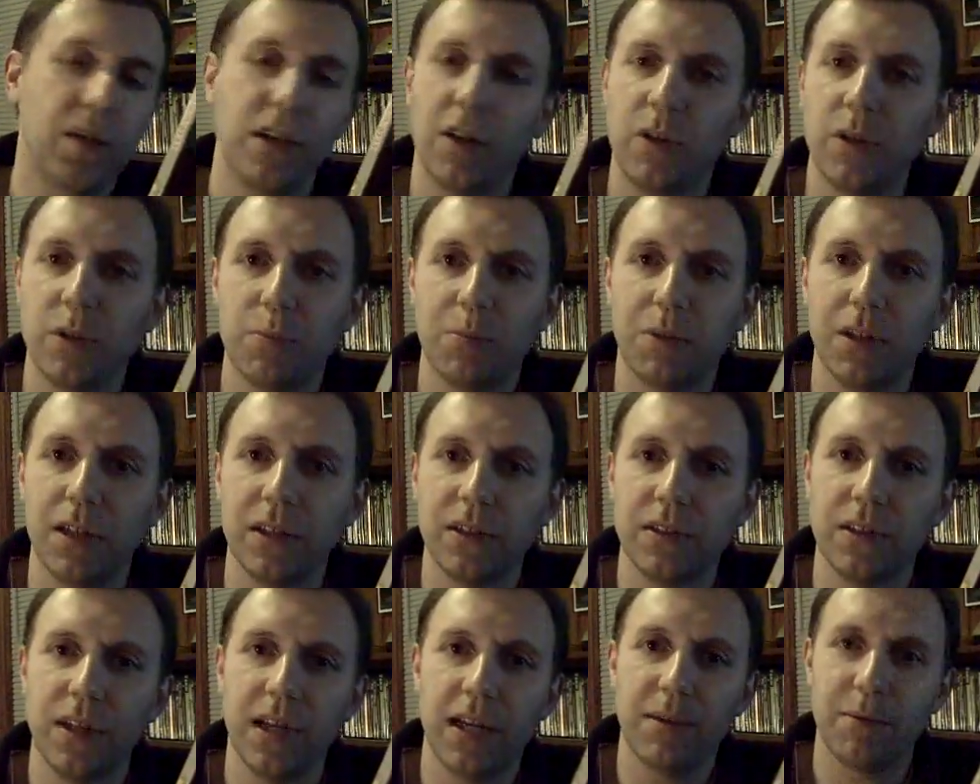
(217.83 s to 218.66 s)
He always
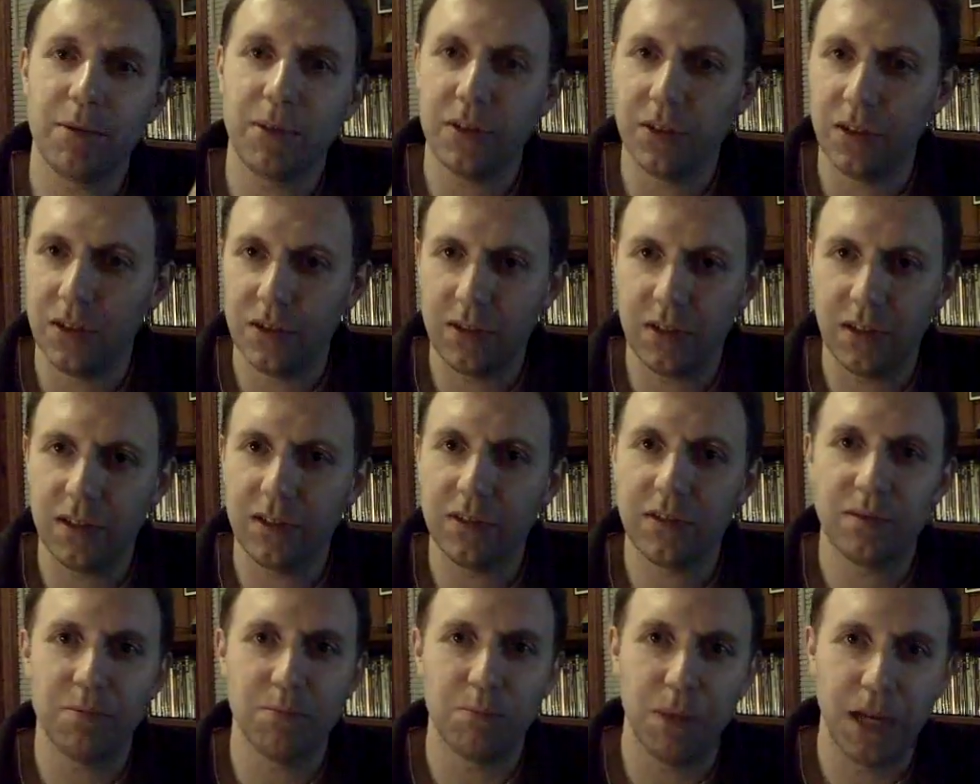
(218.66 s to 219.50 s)
plugs that because it's
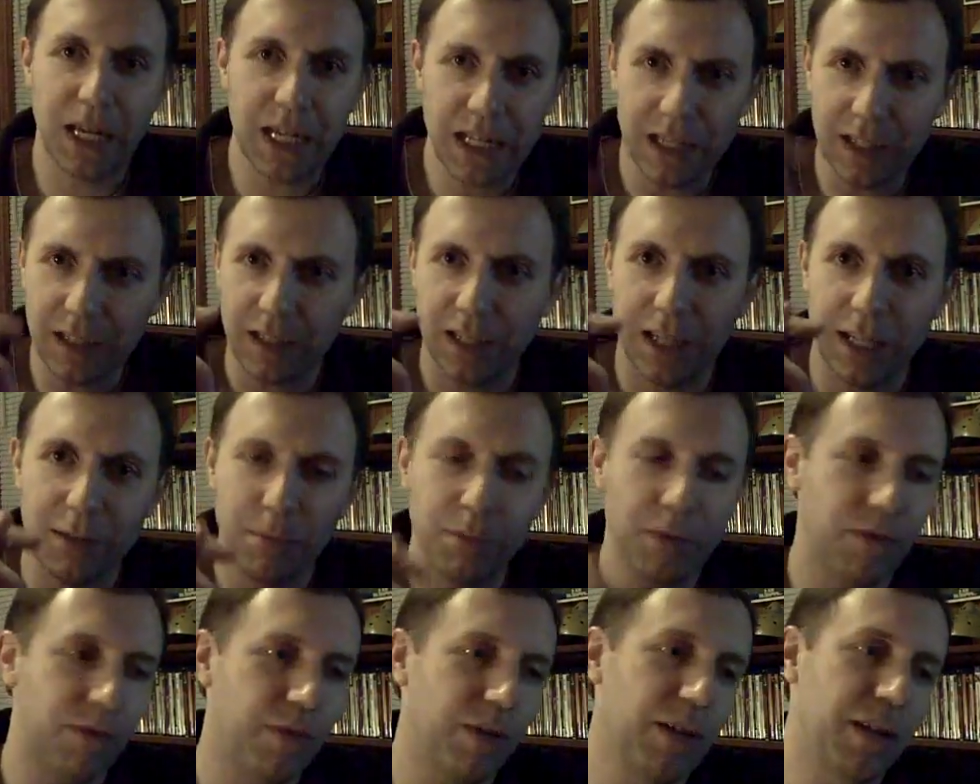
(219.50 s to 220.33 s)
his main
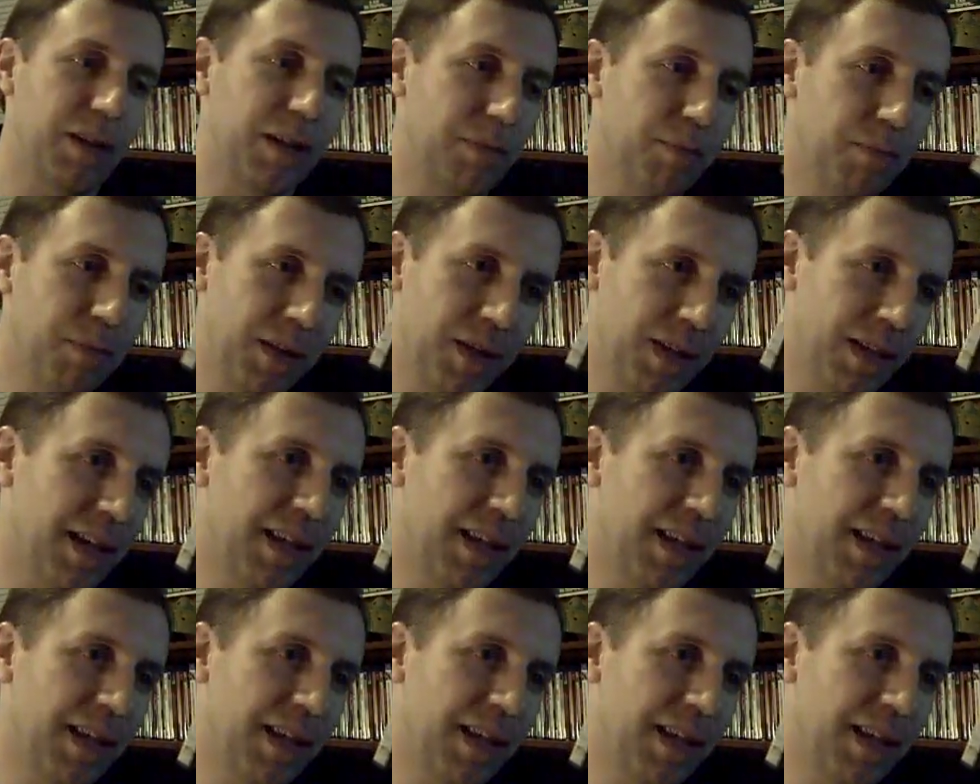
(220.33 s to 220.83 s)
claim to fame.